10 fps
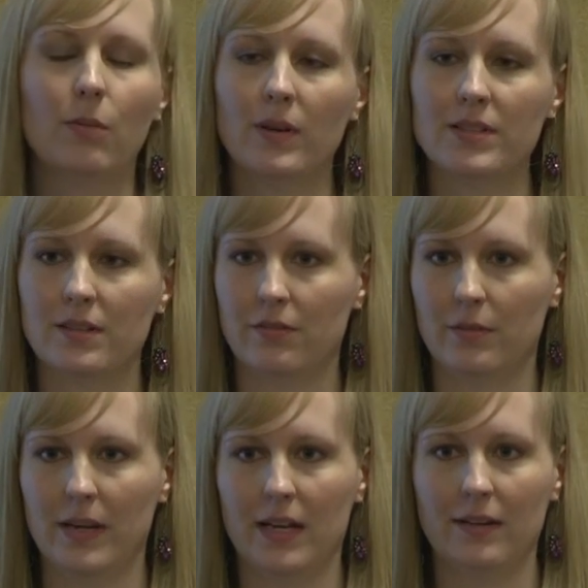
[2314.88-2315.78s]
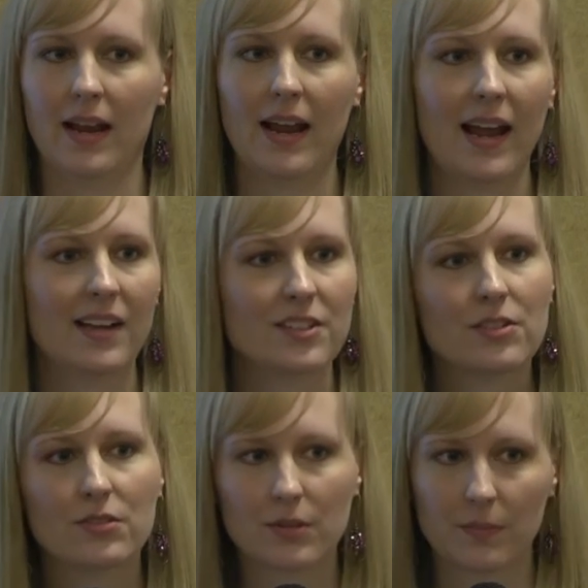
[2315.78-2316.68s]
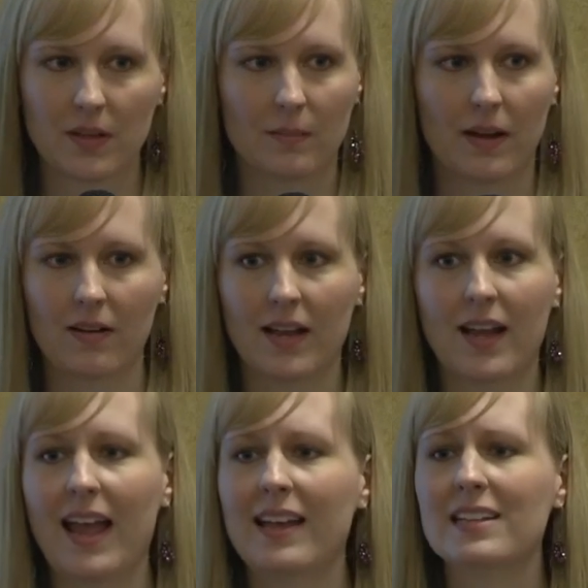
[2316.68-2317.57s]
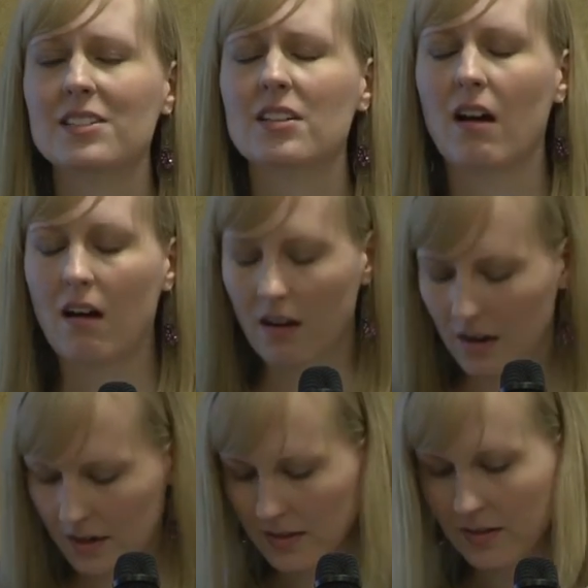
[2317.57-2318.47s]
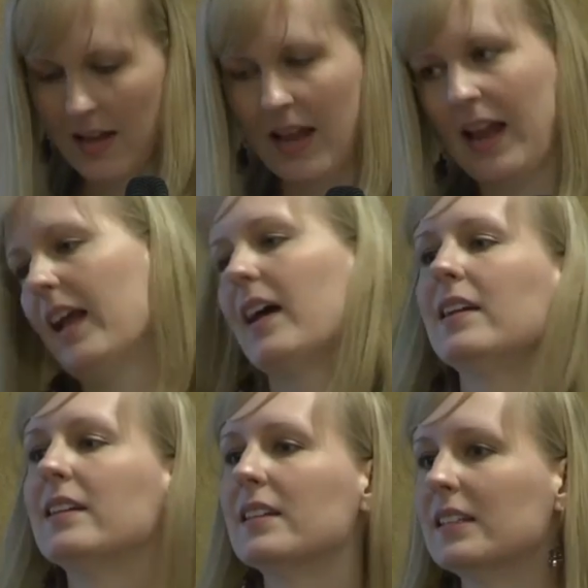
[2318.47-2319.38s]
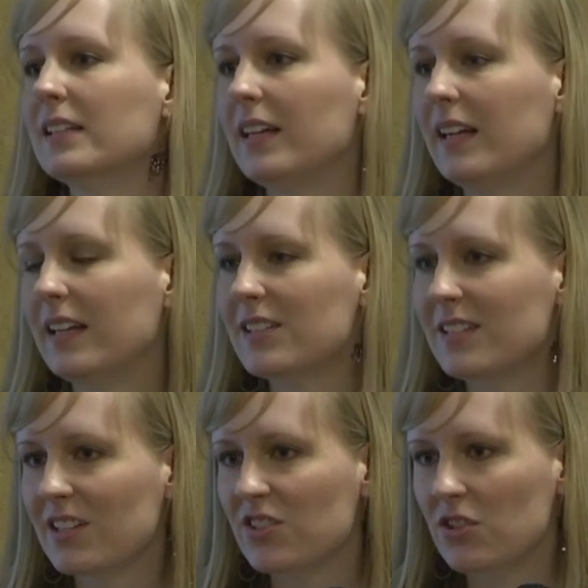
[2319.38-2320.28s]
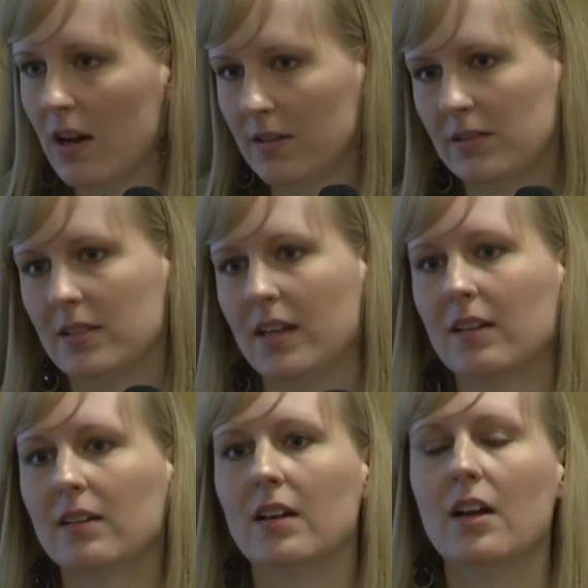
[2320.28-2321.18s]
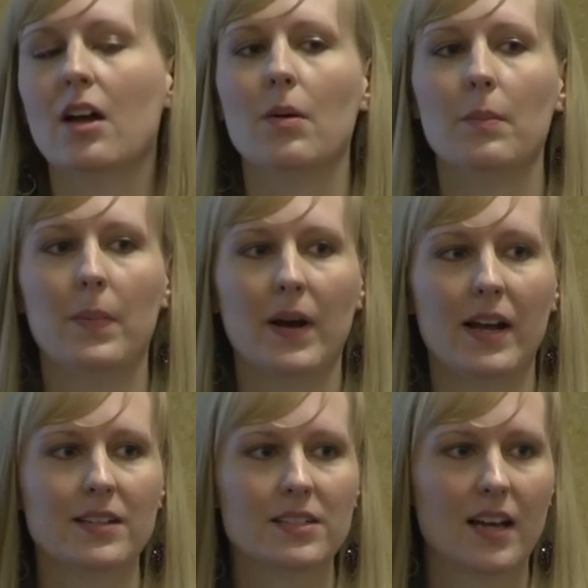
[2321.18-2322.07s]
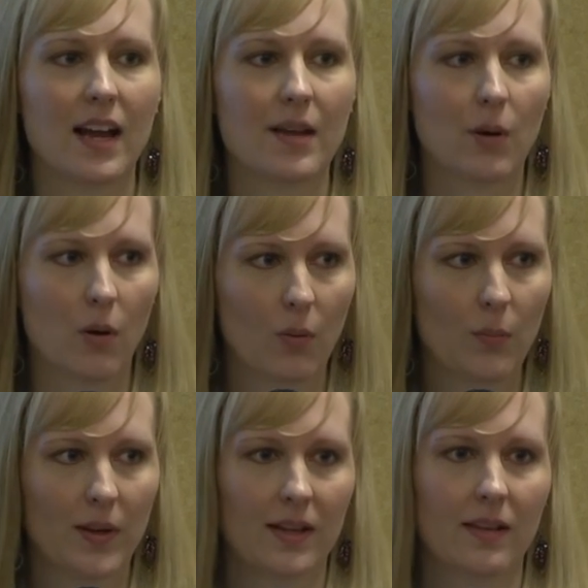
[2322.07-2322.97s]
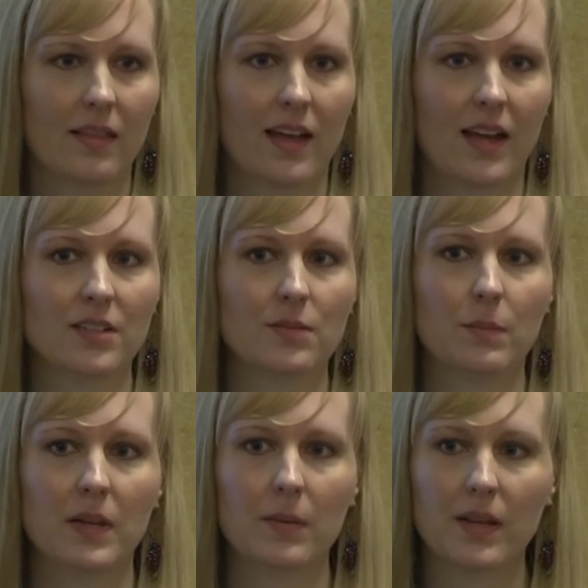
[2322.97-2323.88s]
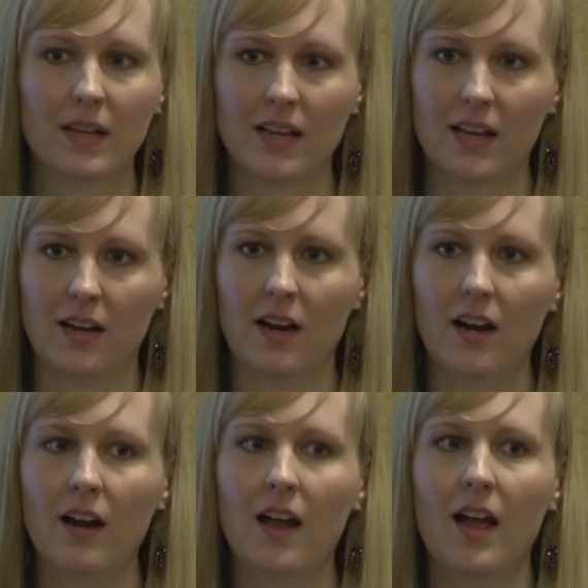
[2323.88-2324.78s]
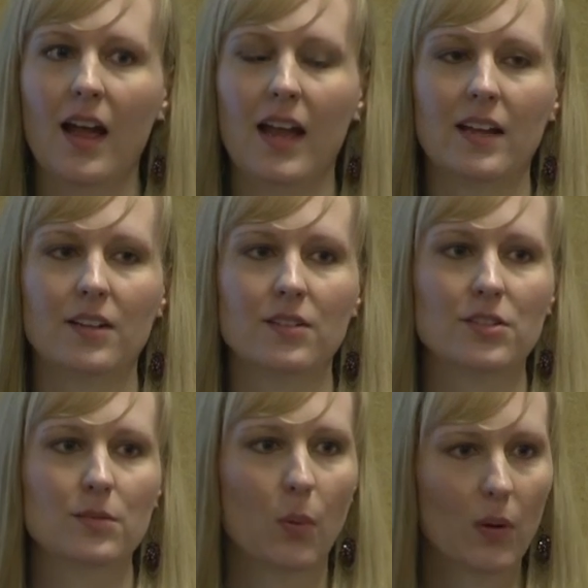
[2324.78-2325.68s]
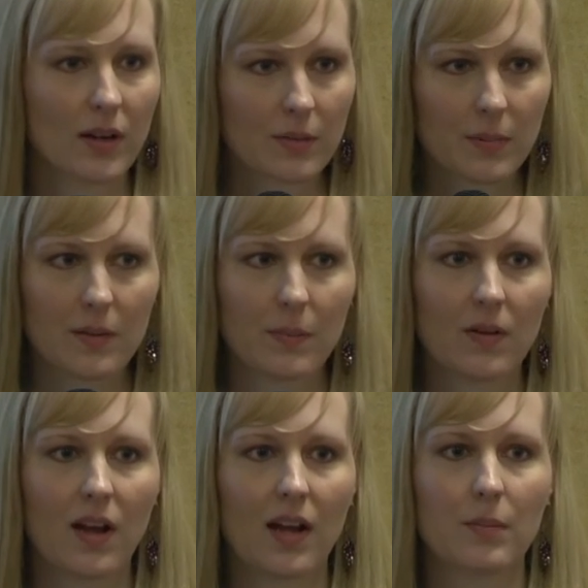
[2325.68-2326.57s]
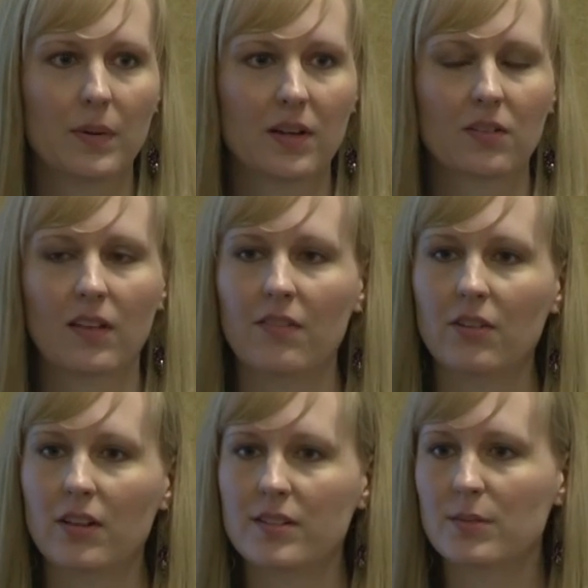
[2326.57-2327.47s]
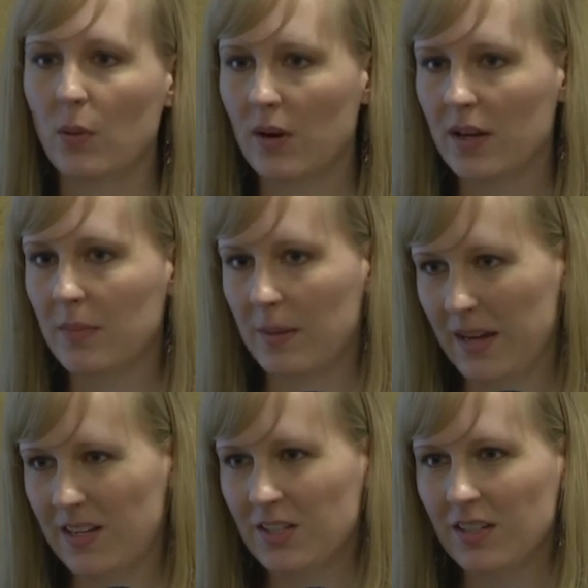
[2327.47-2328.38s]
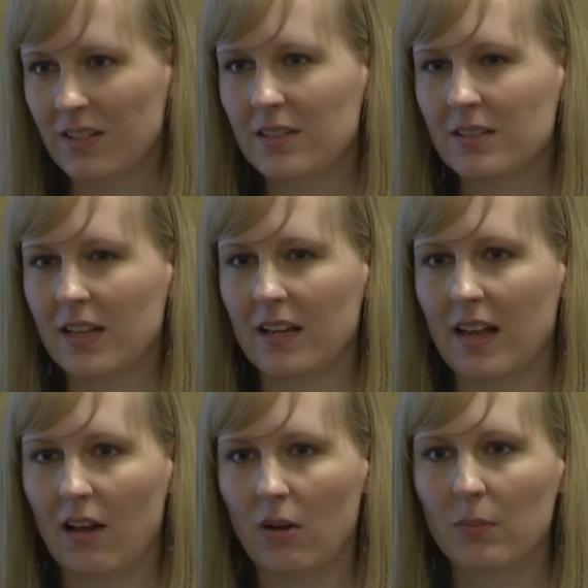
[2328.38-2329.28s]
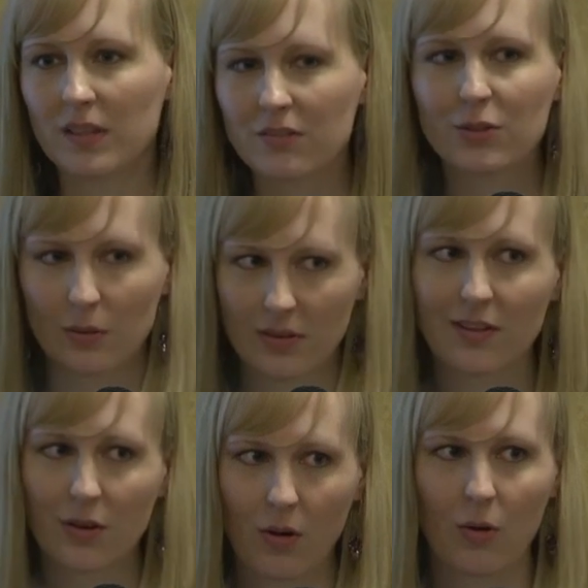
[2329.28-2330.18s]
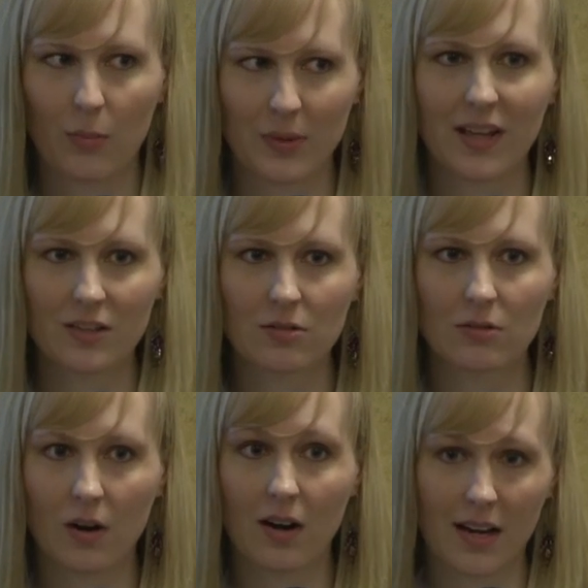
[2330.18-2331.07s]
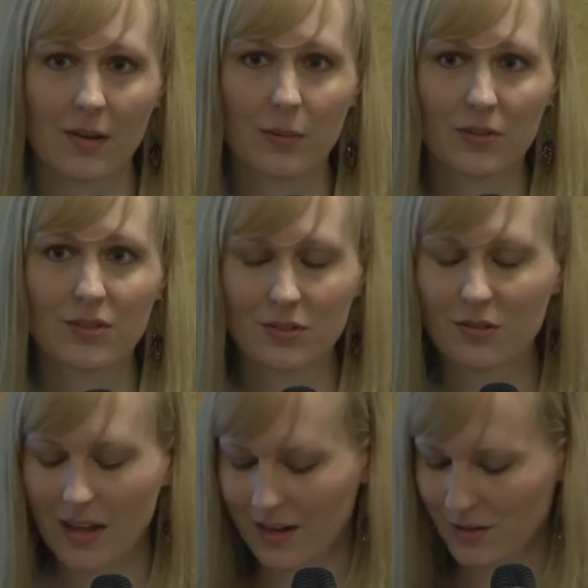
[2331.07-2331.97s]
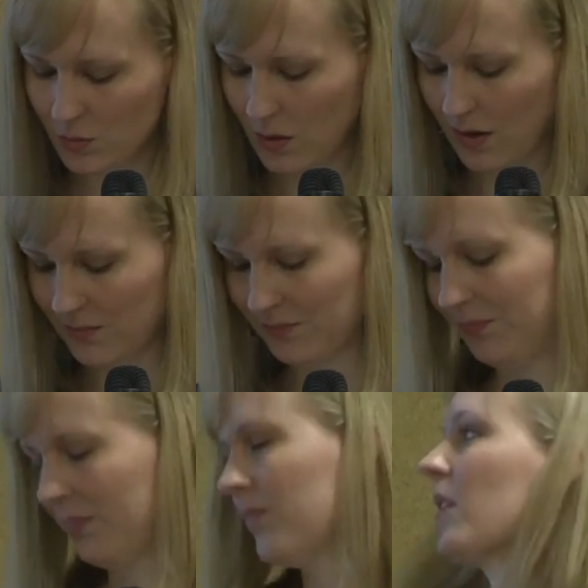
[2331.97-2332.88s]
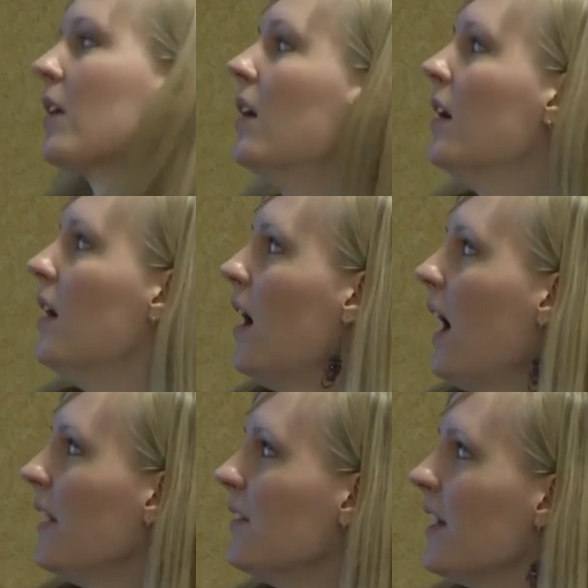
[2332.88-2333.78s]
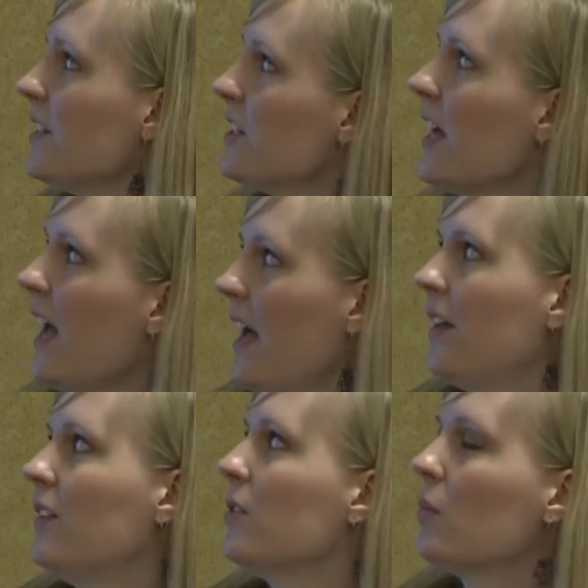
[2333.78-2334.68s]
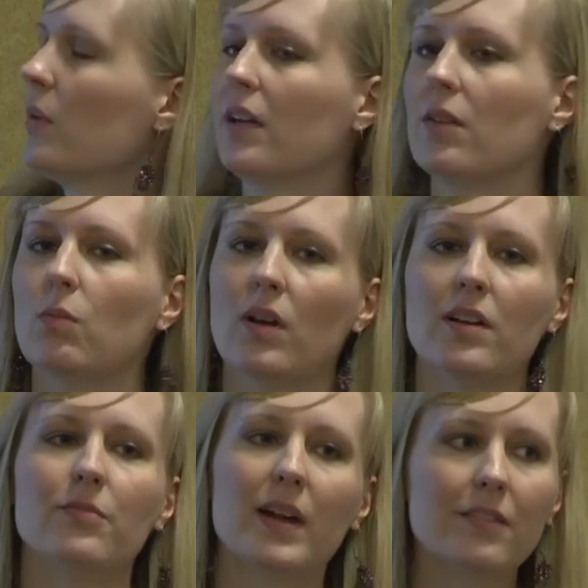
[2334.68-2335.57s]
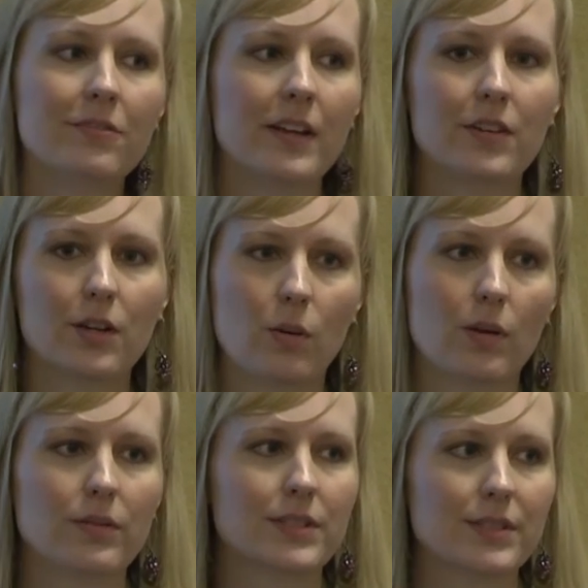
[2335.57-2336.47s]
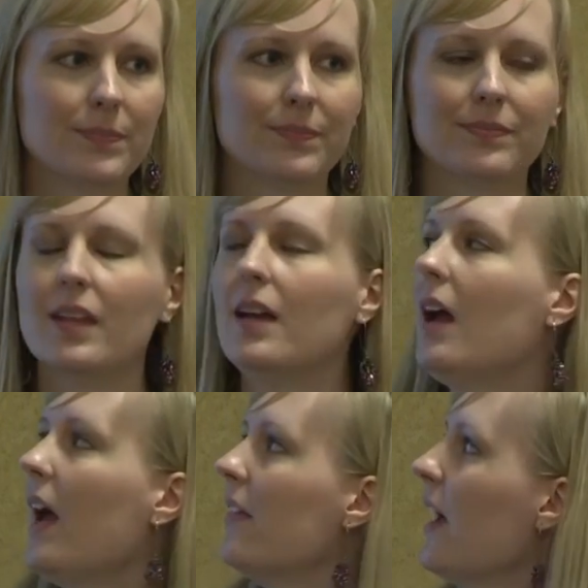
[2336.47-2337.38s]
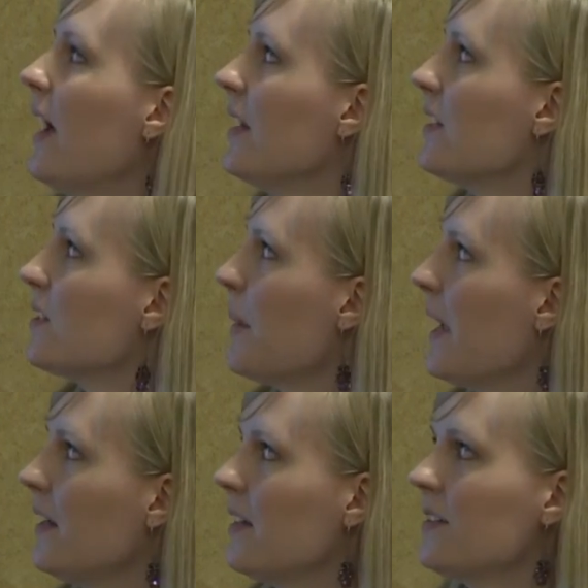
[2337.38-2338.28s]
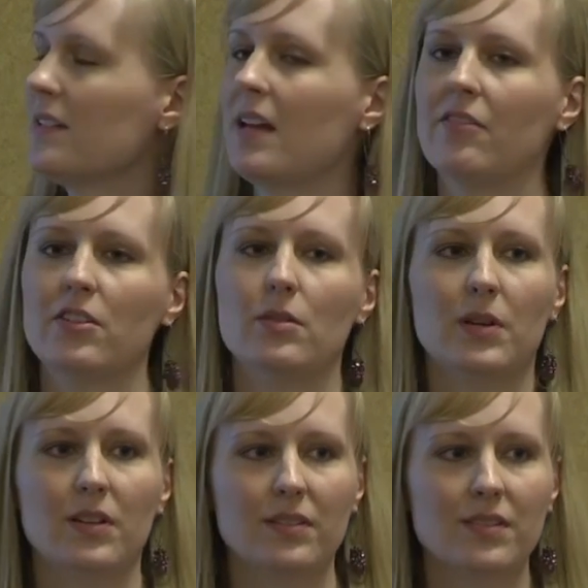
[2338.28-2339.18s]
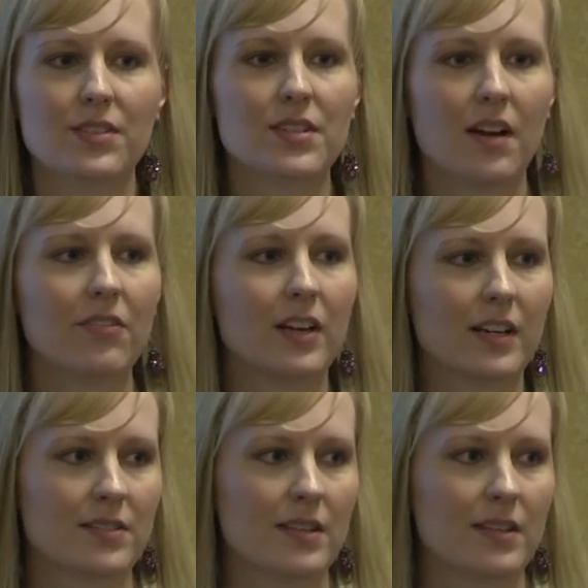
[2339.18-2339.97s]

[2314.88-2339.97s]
wasn't for me, and I had to do something about it. And it's hard. And it's exhausting. But I'm hoping that me being here and supporting people on a bigger level and supporting my patients can help give you a little hope that you are able to do that as well. I'd like to end with one of my favorite quotes, and that is, pain is inevitable, suffering